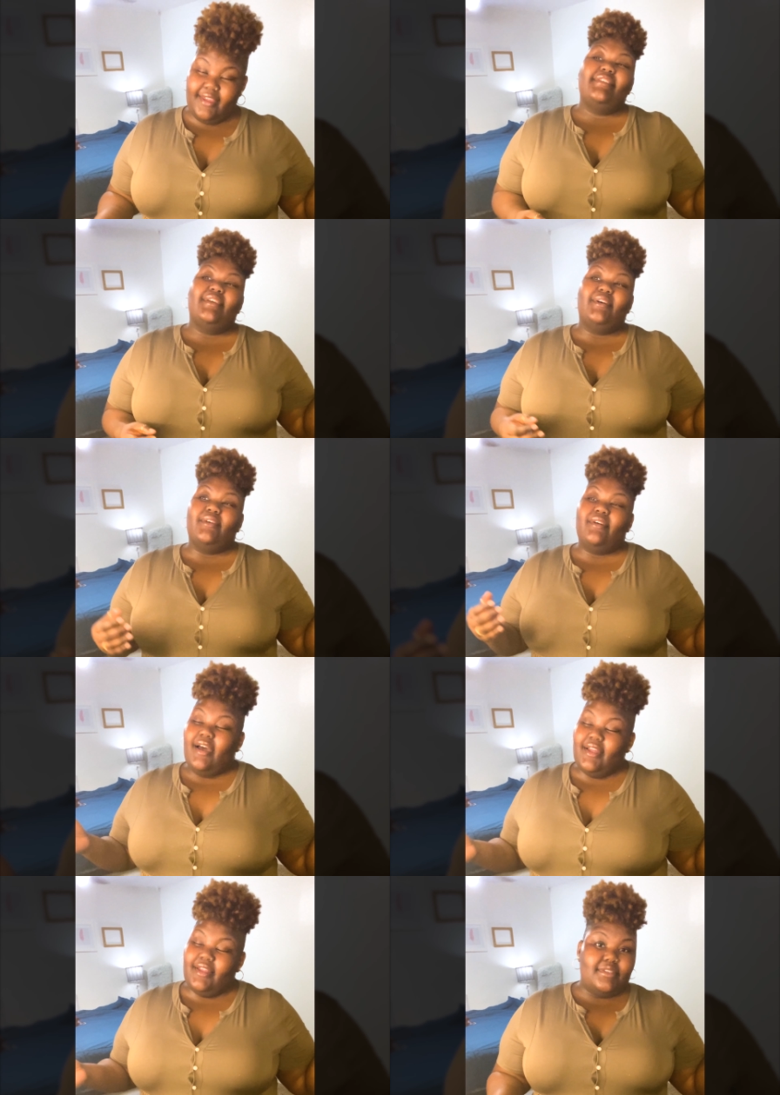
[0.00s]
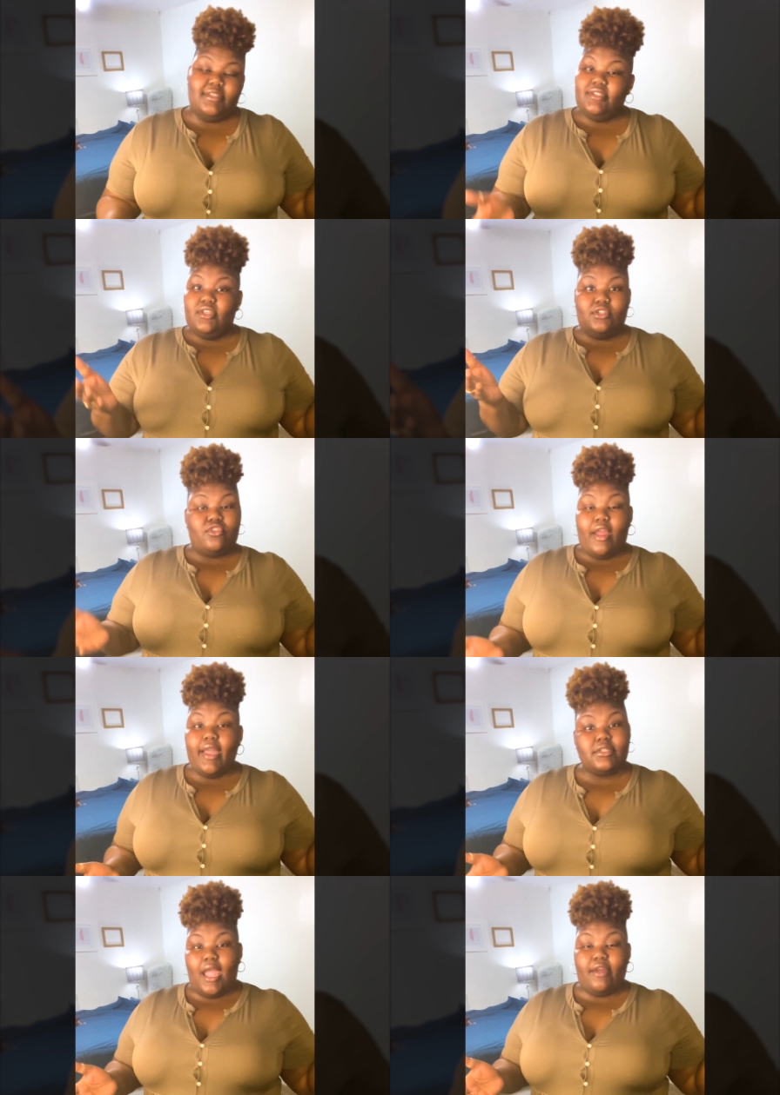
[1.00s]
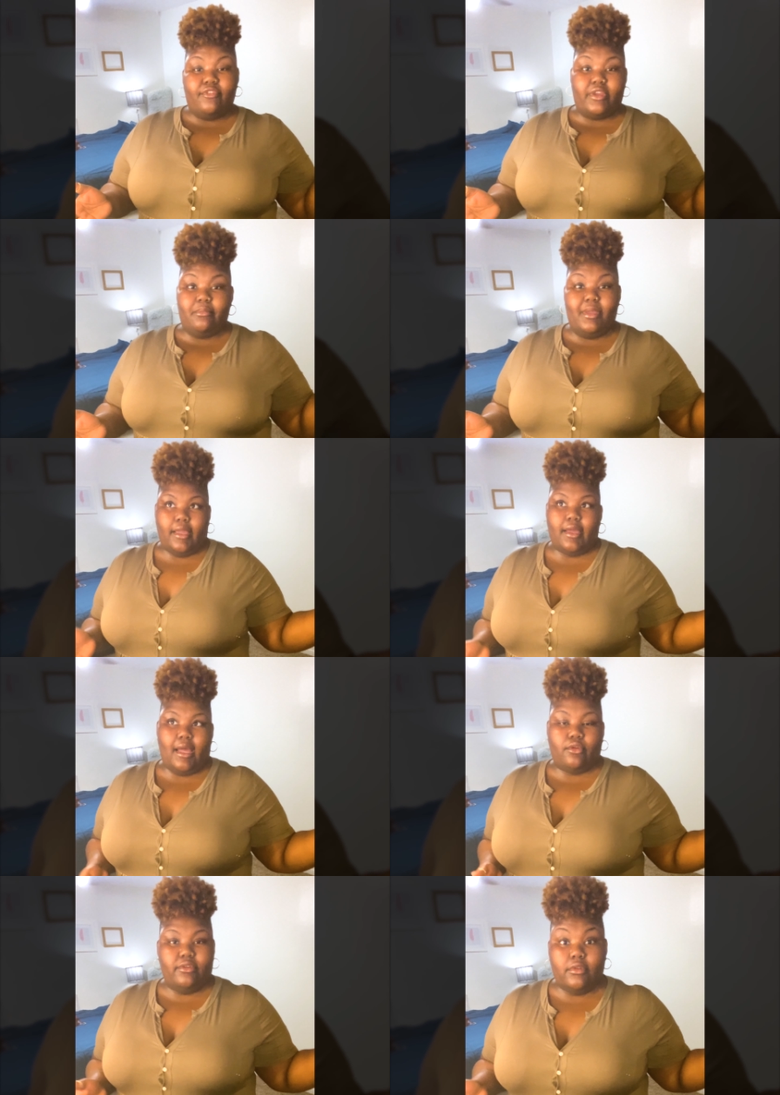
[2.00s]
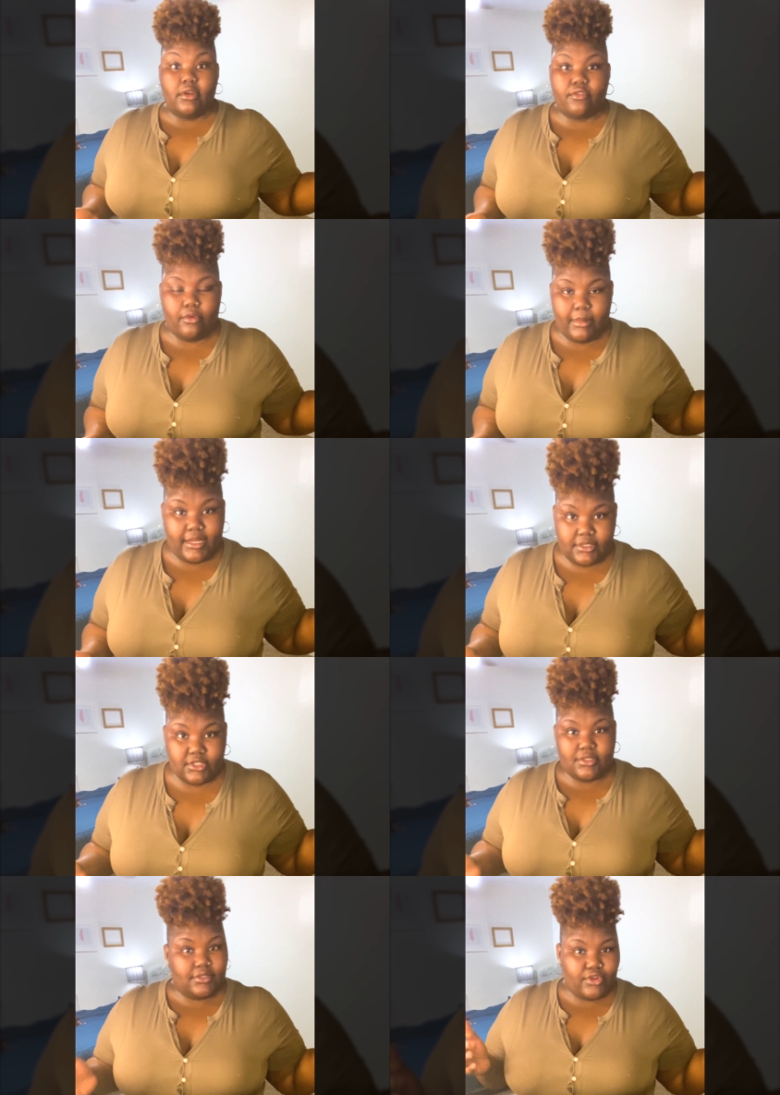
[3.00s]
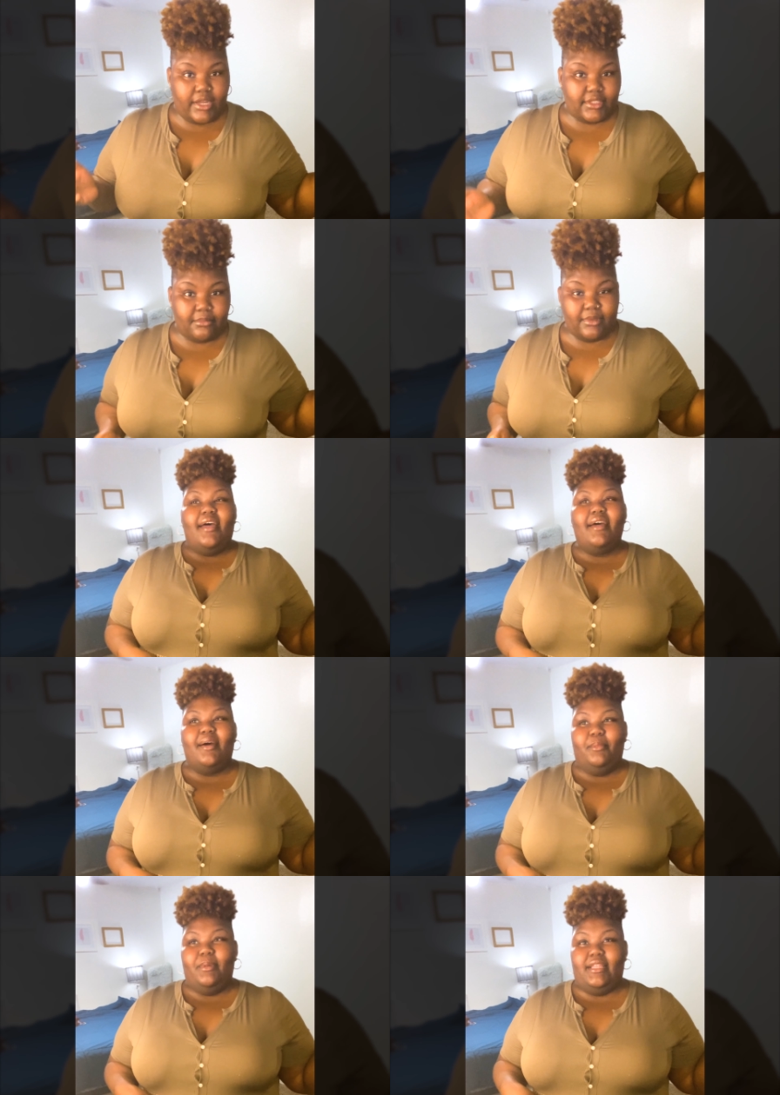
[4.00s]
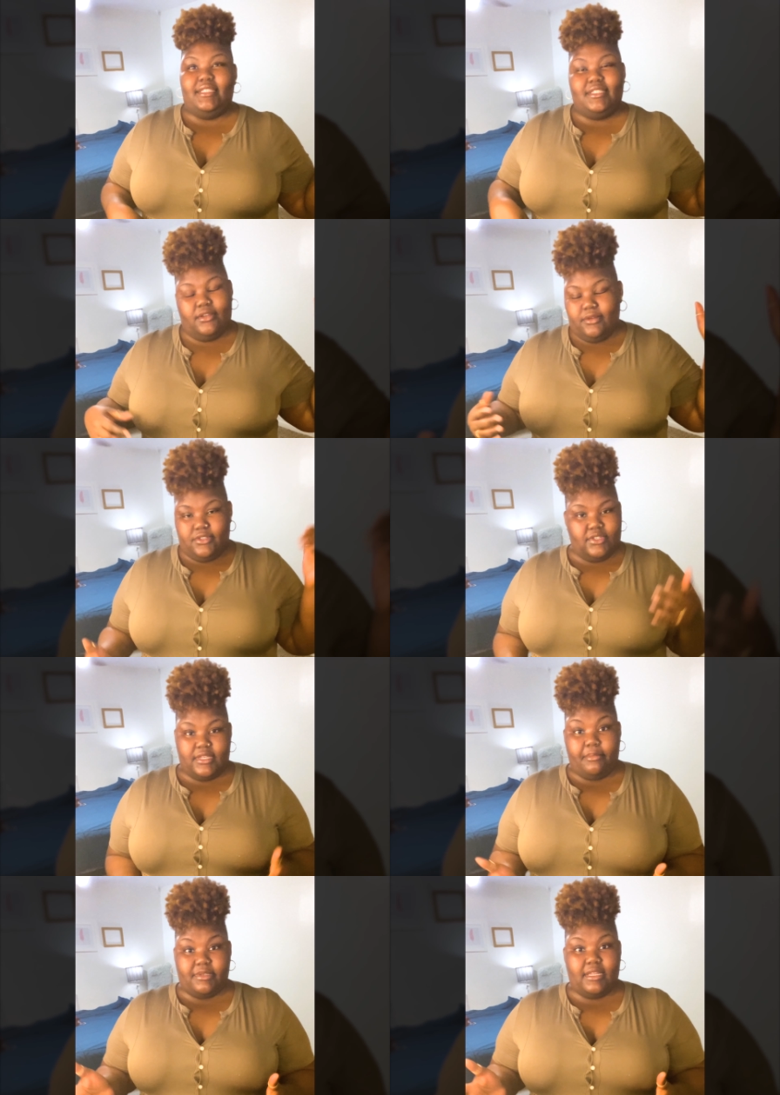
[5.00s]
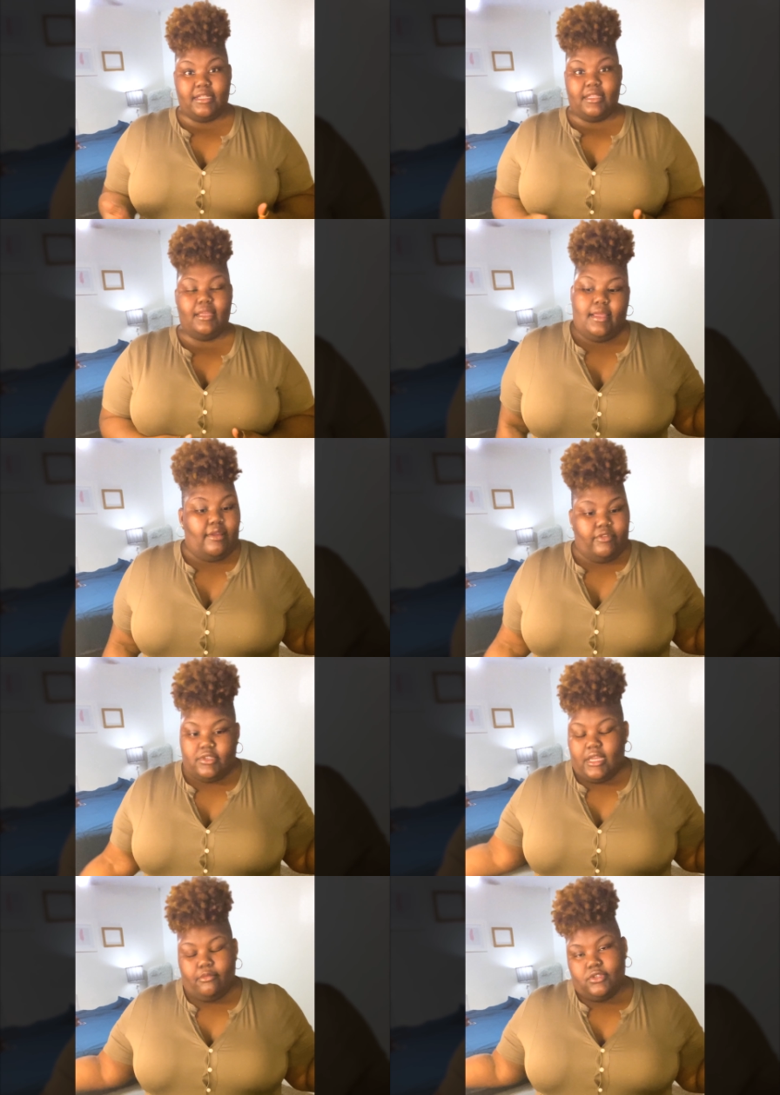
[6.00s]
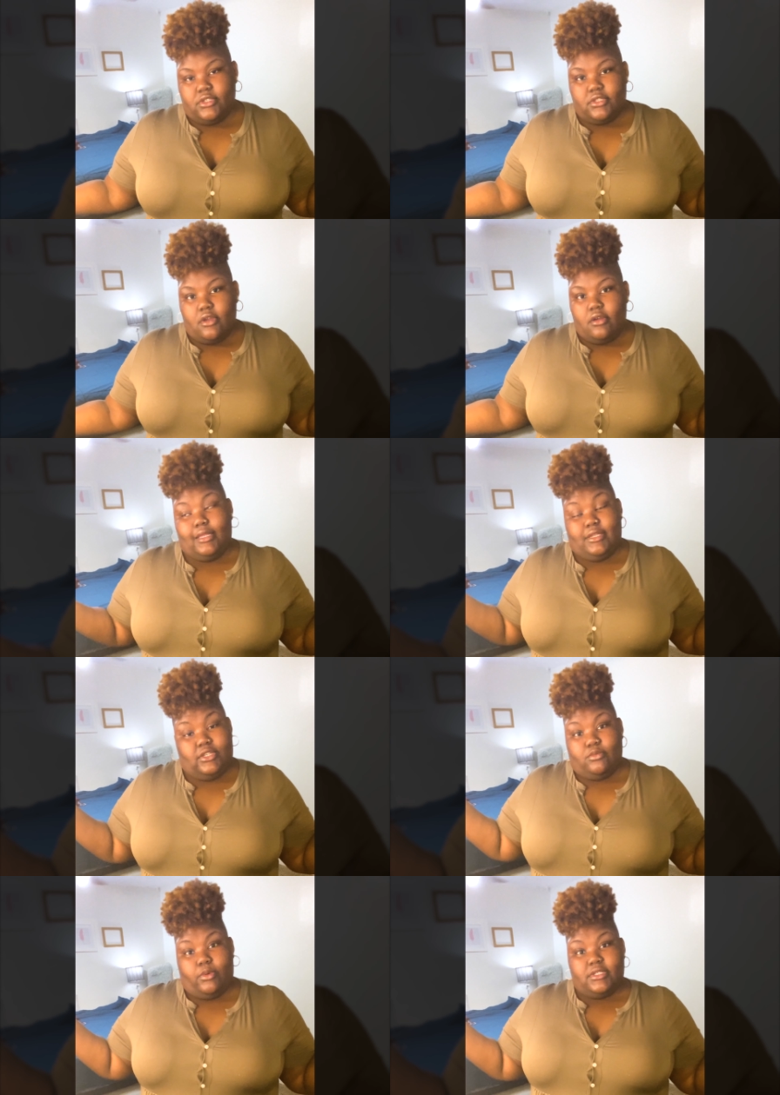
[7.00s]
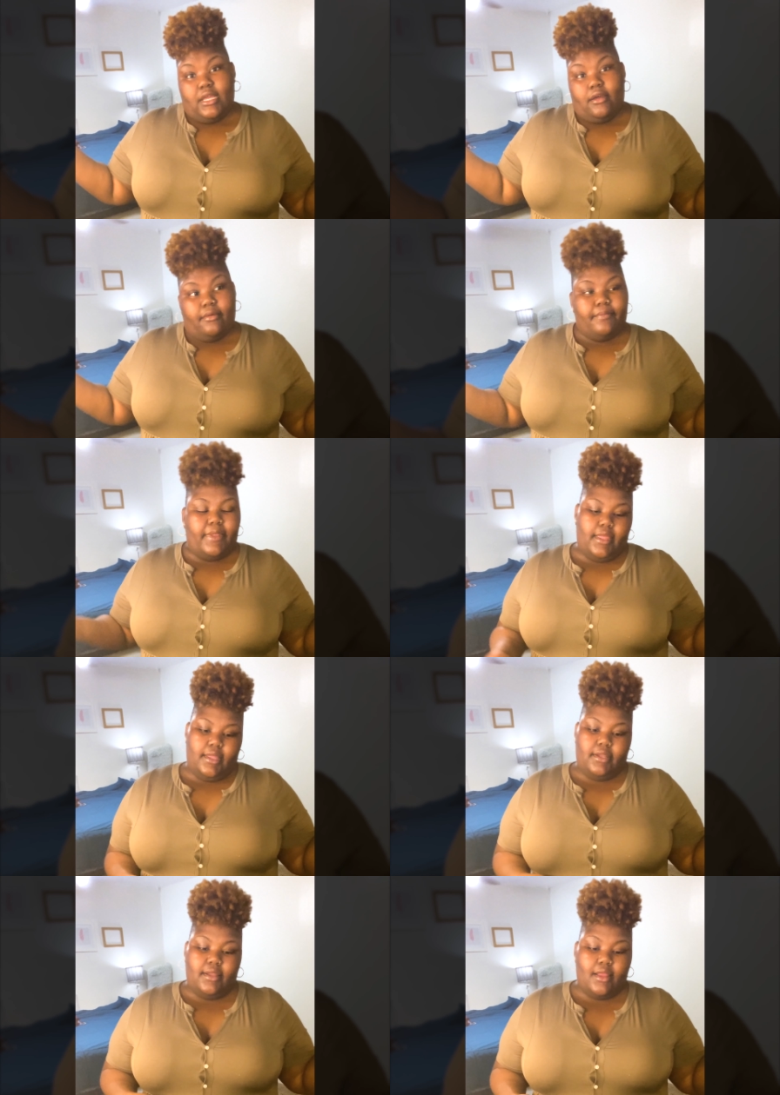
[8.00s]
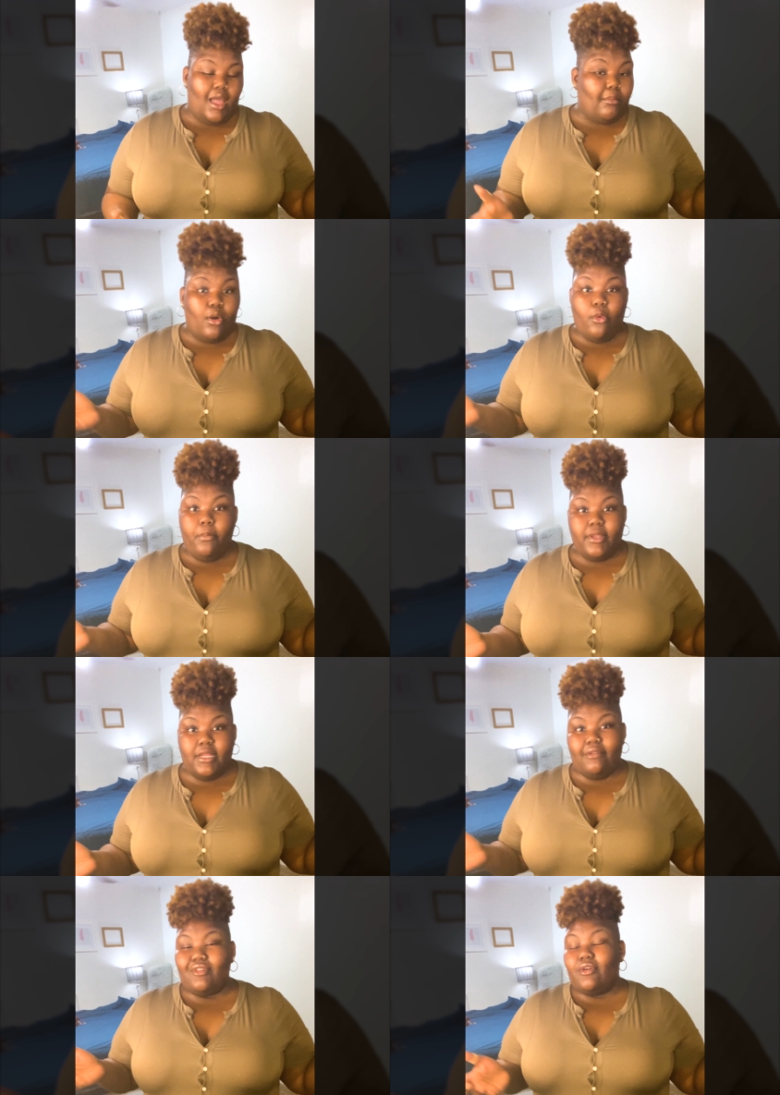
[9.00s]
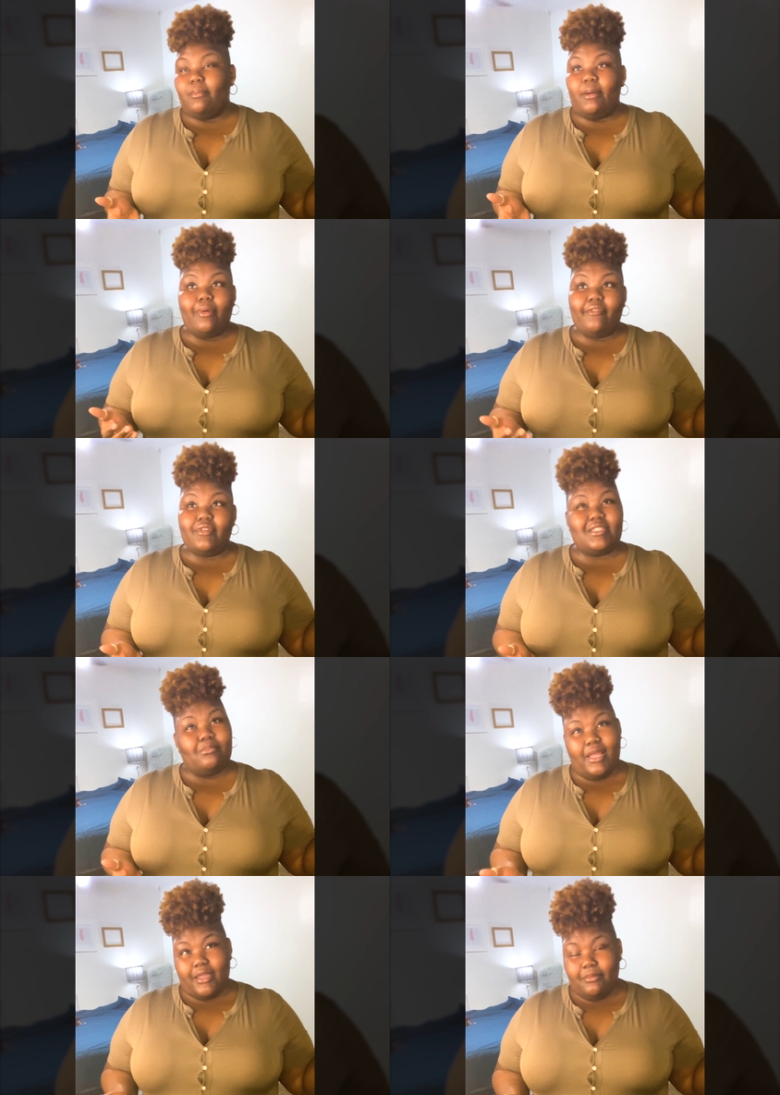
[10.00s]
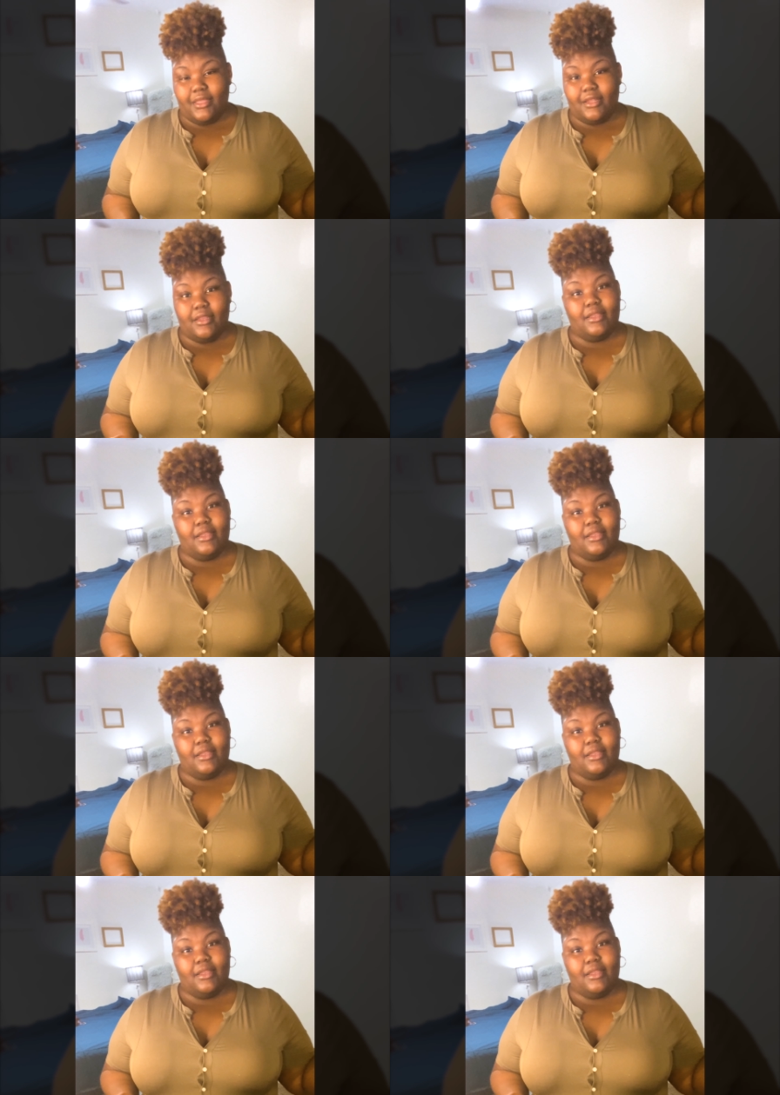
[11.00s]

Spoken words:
So I tend to attract African men. I don't even look for them, I just attract them. And so it just happens like that. And every time we just talk, it just works out. And I'm open, even though my preference is Black men